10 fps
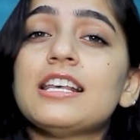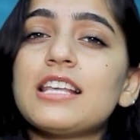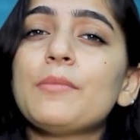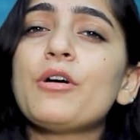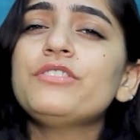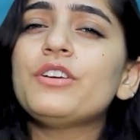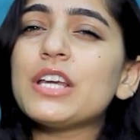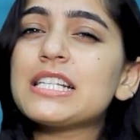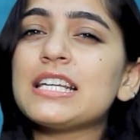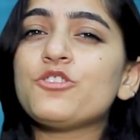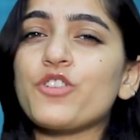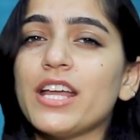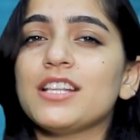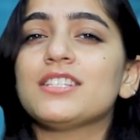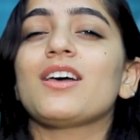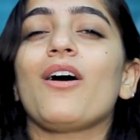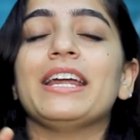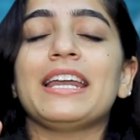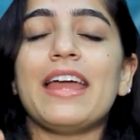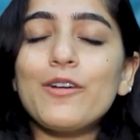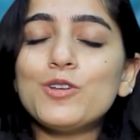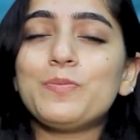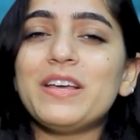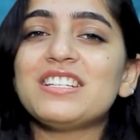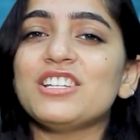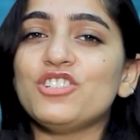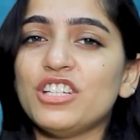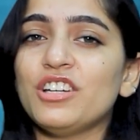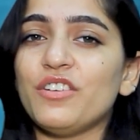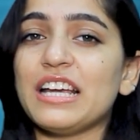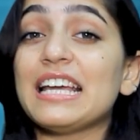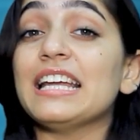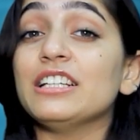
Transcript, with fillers: Some of the recent trends in aerospace engineering